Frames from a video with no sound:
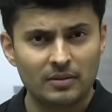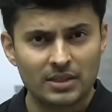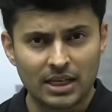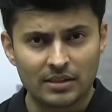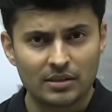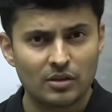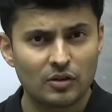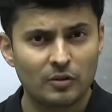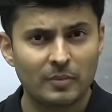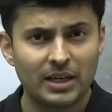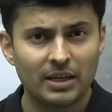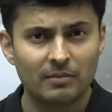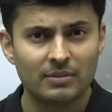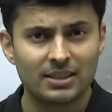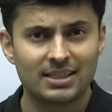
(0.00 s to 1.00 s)
chances of
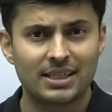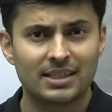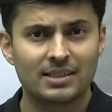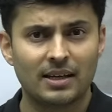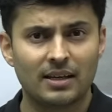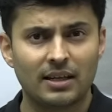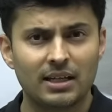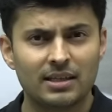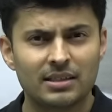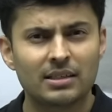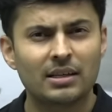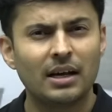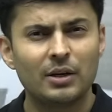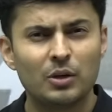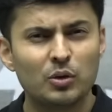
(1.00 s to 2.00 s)
making mistakes are less
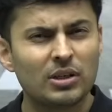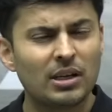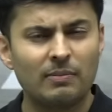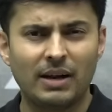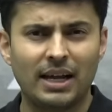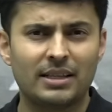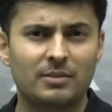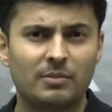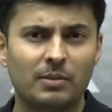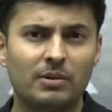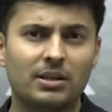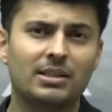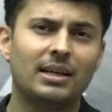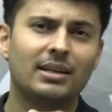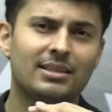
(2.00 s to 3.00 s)
and usually maths
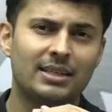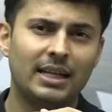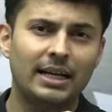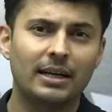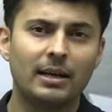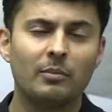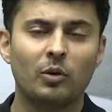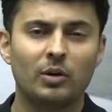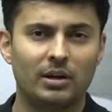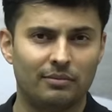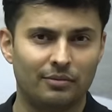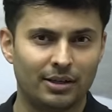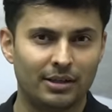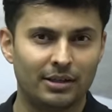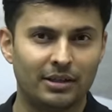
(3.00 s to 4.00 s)
papers are slightly more
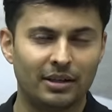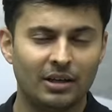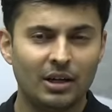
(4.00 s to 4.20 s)
difficult.